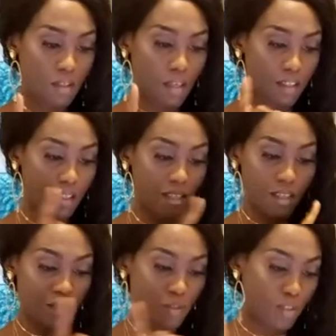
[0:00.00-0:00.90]
I think
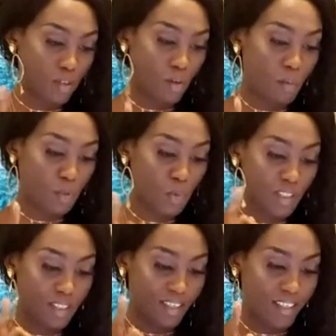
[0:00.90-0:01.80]
he's going to come out.
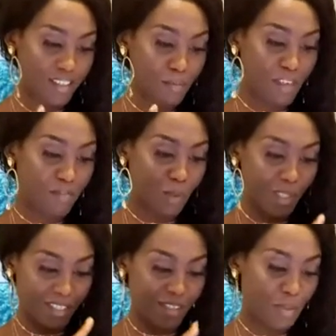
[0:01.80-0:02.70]
Once he hears my
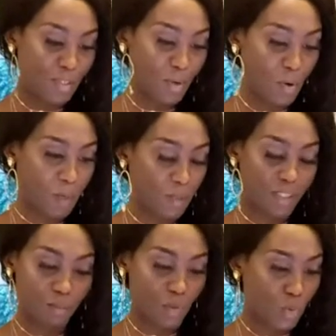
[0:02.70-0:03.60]
voice, he's going to come out.
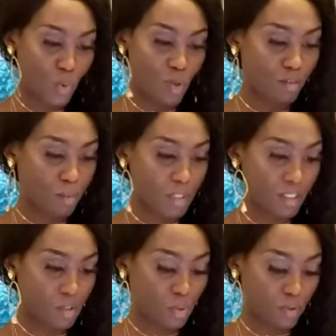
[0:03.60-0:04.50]
I'm so 100%
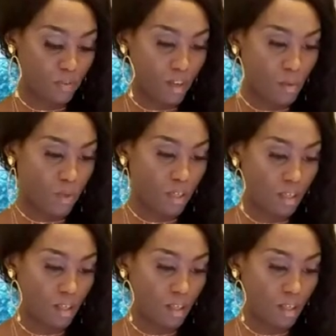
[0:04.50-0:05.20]
sure of that one.